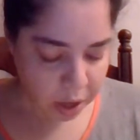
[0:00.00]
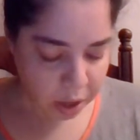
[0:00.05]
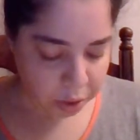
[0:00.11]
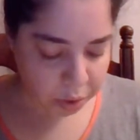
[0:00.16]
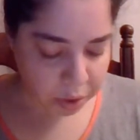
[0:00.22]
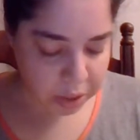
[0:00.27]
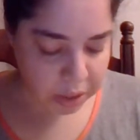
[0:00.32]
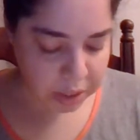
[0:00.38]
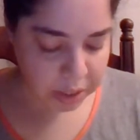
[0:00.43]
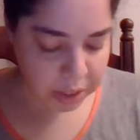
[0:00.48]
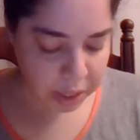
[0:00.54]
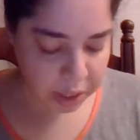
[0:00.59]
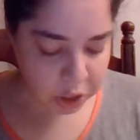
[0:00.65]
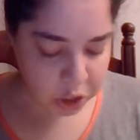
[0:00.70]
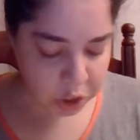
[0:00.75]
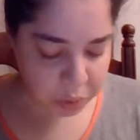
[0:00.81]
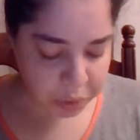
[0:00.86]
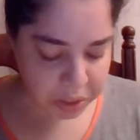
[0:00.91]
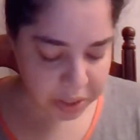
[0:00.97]
Thus,
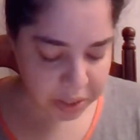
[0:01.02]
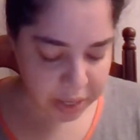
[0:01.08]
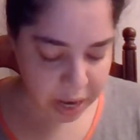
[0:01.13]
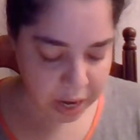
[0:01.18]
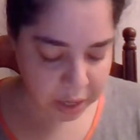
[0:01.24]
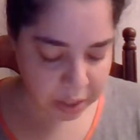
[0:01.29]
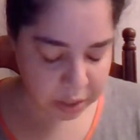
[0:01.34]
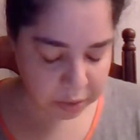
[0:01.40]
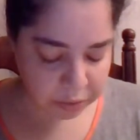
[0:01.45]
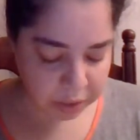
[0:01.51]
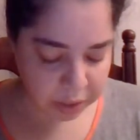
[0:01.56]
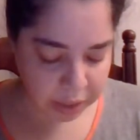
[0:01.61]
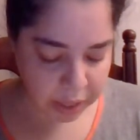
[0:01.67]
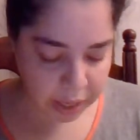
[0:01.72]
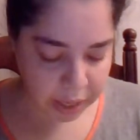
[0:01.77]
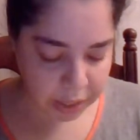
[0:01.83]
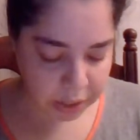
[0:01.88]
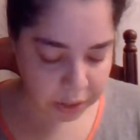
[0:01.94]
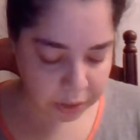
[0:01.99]
sexual
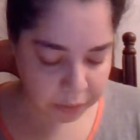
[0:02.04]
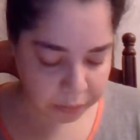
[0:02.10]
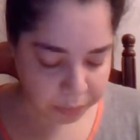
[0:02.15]
satisfaction